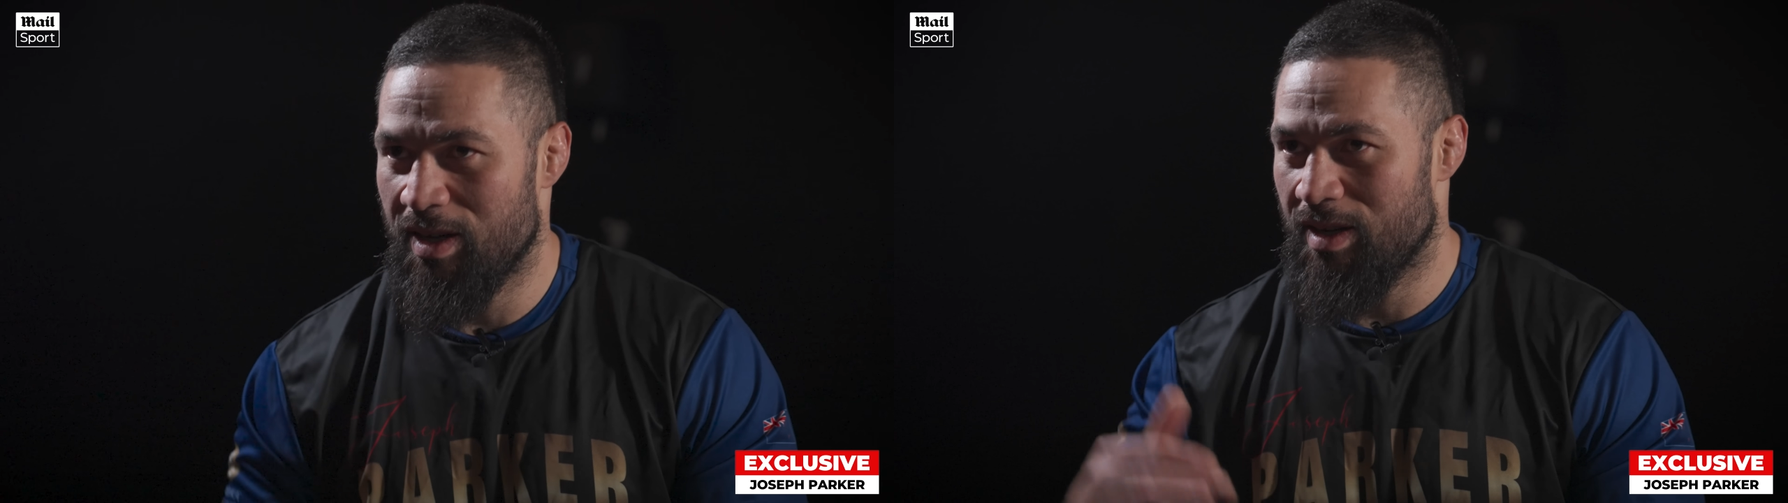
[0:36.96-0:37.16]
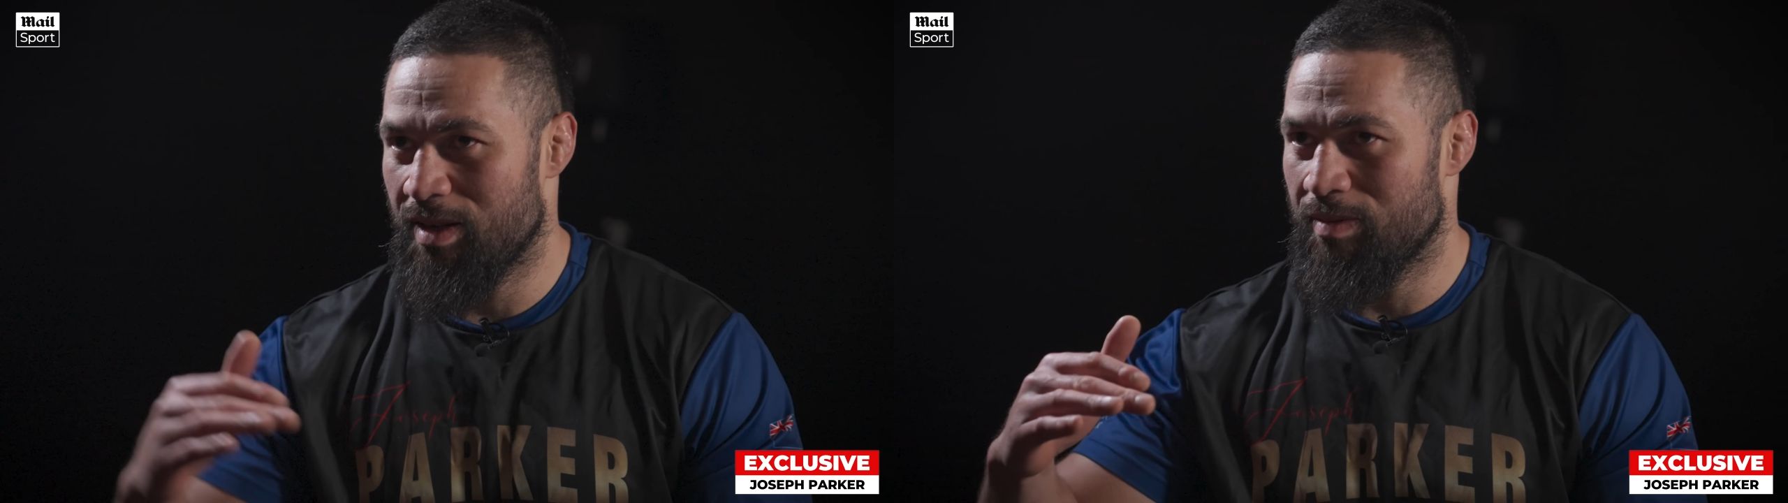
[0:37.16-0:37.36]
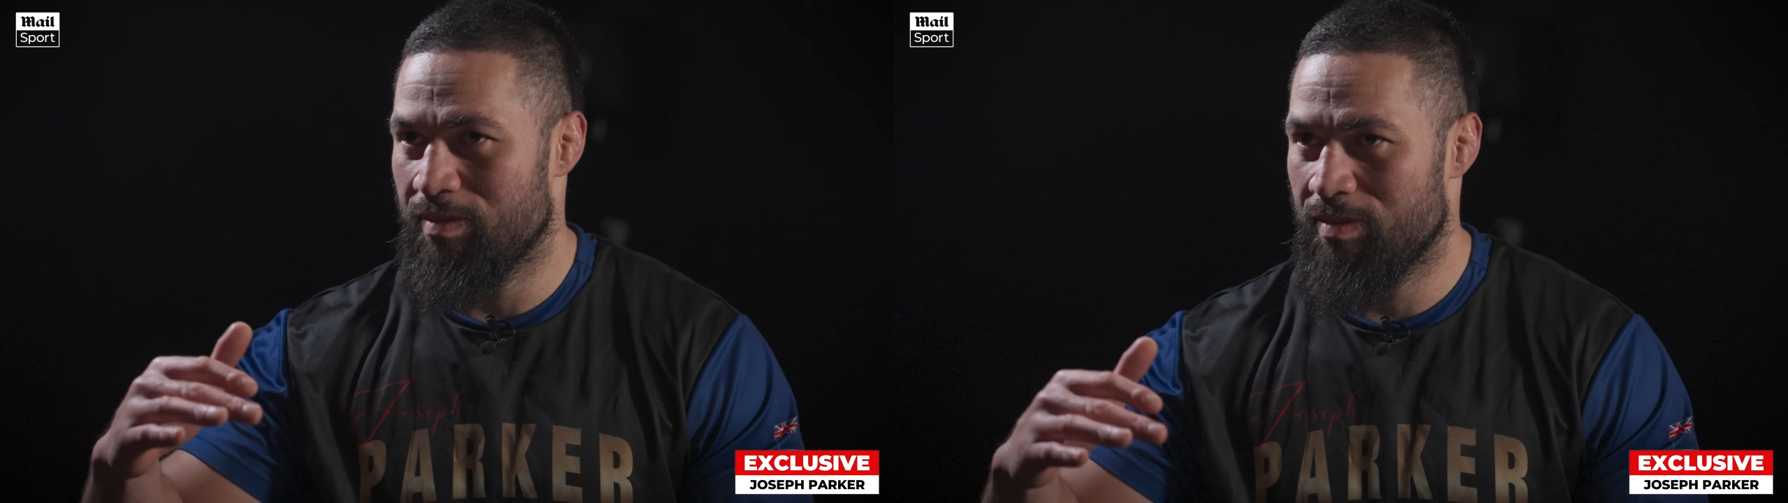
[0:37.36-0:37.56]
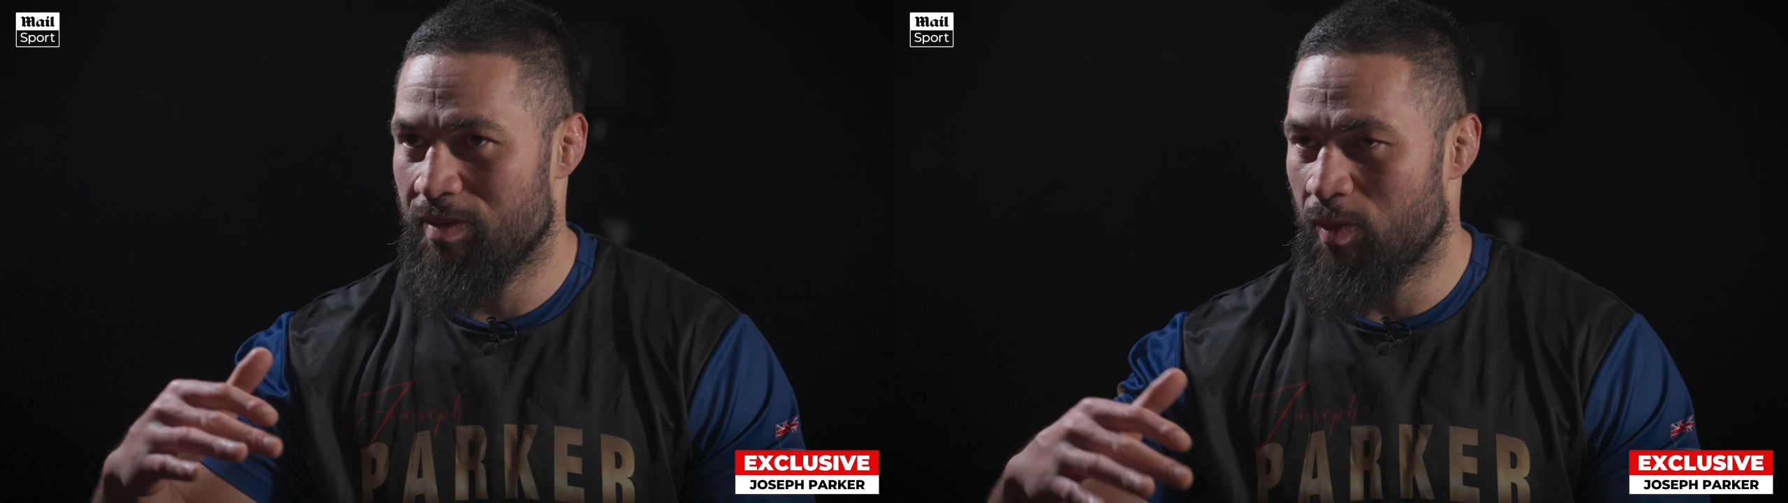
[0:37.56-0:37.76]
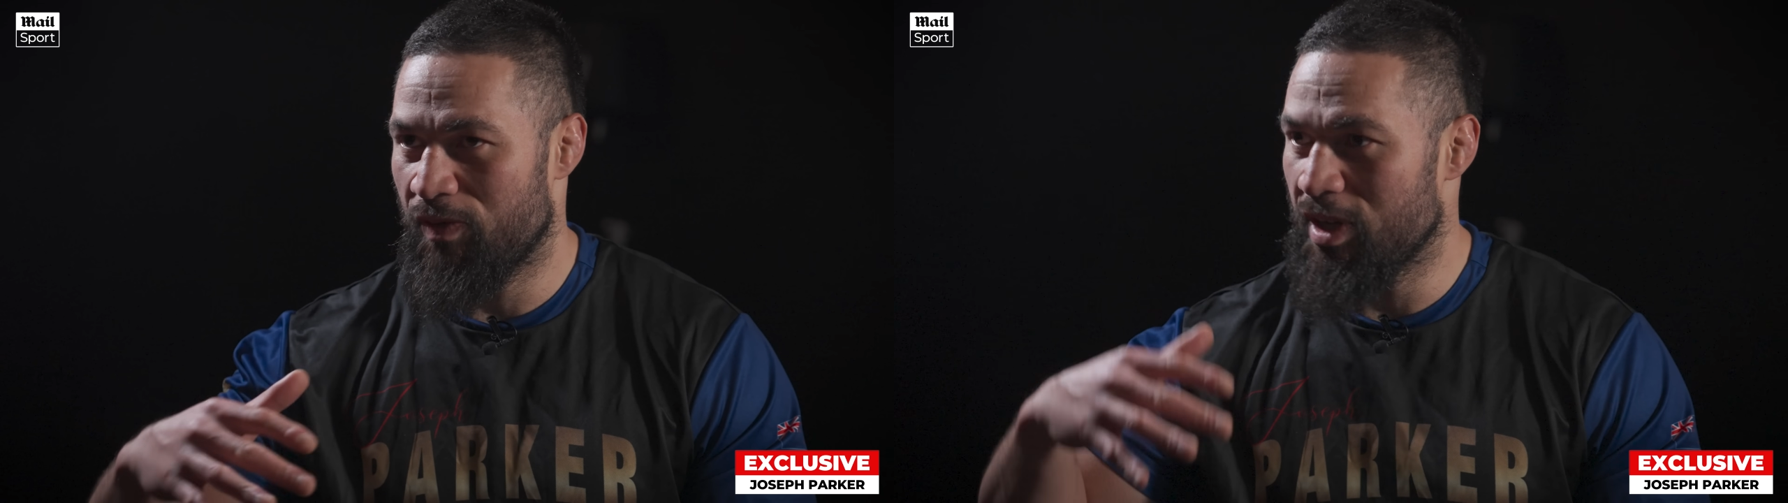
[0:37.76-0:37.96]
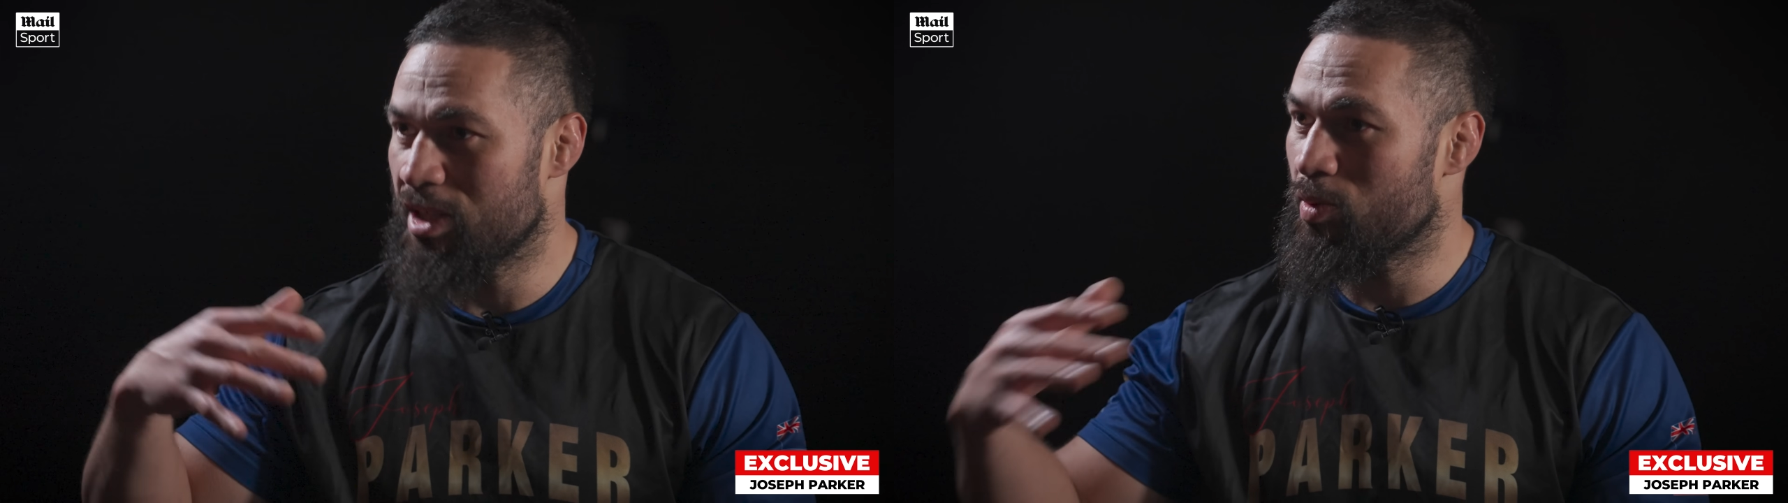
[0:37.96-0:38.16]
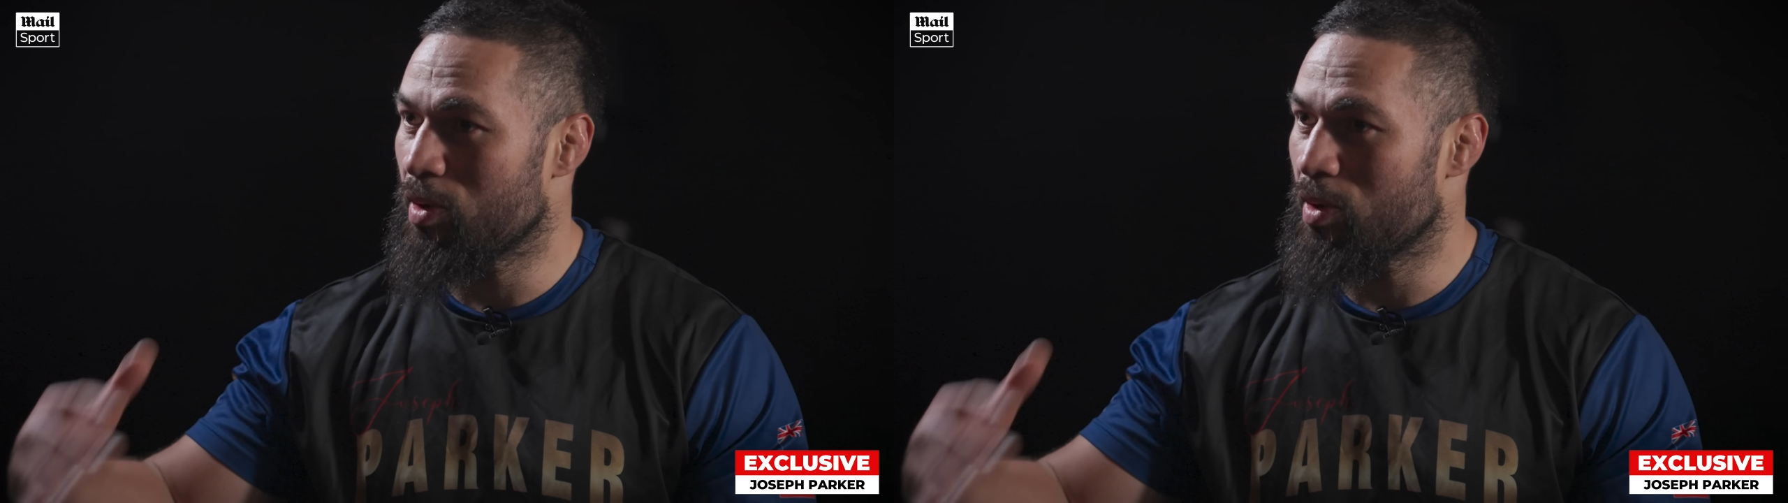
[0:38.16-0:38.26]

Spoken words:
with each